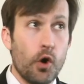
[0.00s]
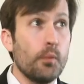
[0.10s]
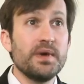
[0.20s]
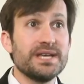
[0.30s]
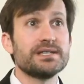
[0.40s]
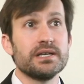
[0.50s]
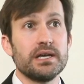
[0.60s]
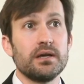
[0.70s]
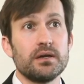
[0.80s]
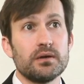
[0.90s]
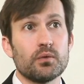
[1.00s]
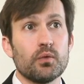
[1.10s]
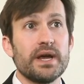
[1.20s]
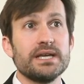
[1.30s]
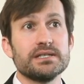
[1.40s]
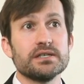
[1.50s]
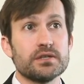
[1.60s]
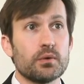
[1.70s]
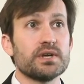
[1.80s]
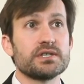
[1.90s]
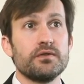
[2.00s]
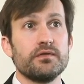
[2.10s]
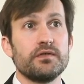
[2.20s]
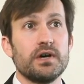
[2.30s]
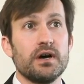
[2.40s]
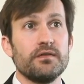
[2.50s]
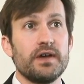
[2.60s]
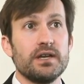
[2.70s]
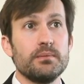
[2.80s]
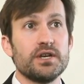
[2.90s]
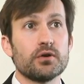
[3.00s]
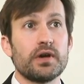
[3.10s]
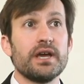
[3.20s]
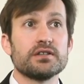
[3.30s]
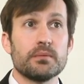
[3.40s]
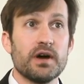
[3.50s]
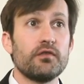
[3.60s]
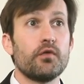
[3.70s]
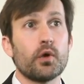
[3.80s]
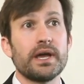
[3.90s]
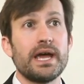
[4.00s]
Obesity raises the risk of, of endometrial cancer about four to